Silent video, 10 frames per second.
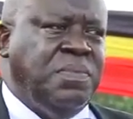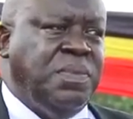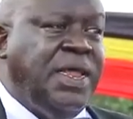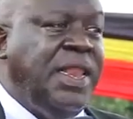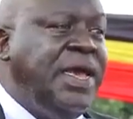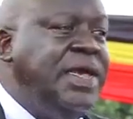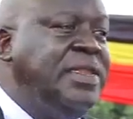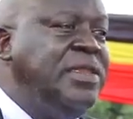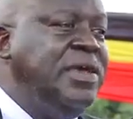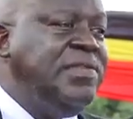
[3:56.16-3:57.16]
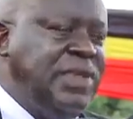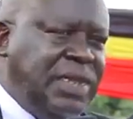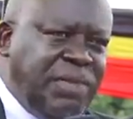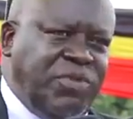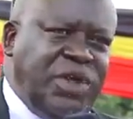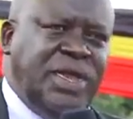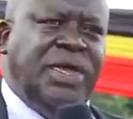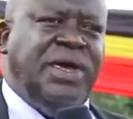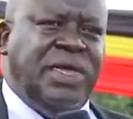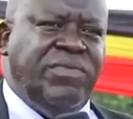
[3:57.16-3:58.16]
The leg, you're seeing the body
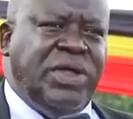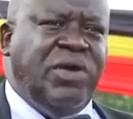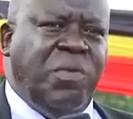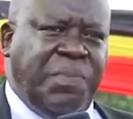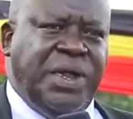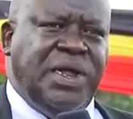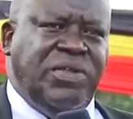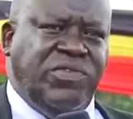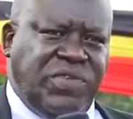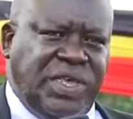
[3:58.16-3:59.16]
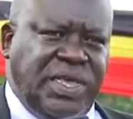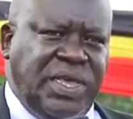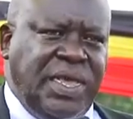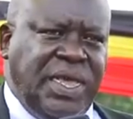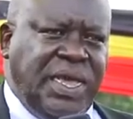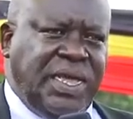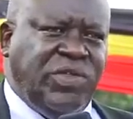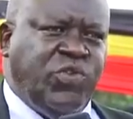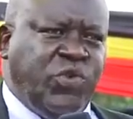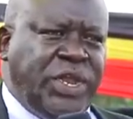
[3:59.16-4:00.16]
there, if they open and you see, he
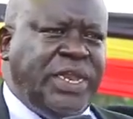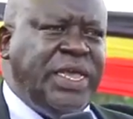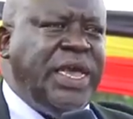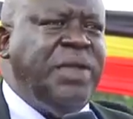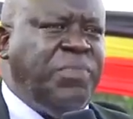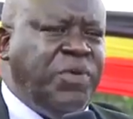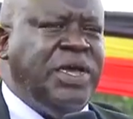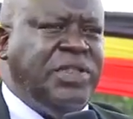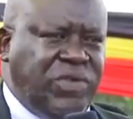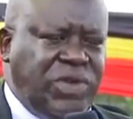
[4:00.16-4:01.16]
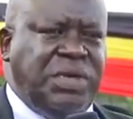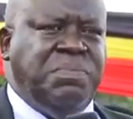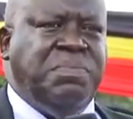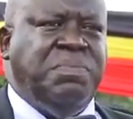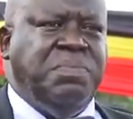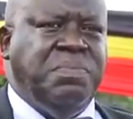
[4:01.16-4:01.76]
has 28 bullets on him.